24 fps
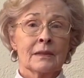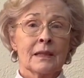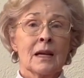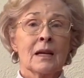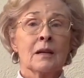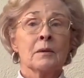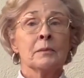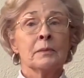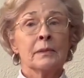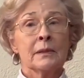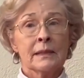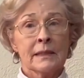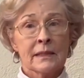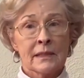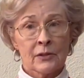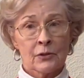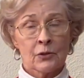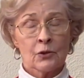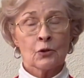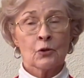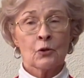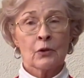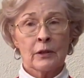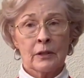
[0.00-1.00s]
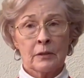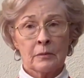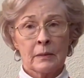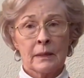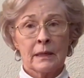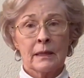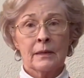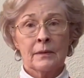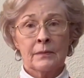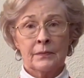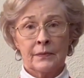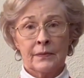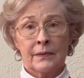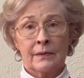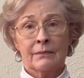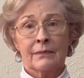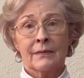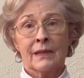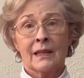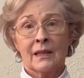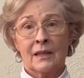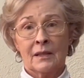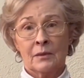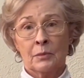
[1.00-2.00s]
Please join me
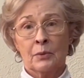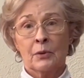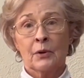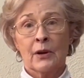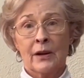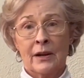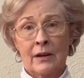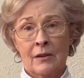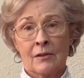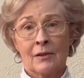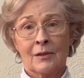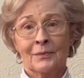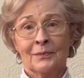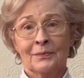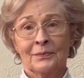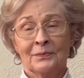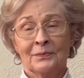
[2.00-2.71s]
in prayer.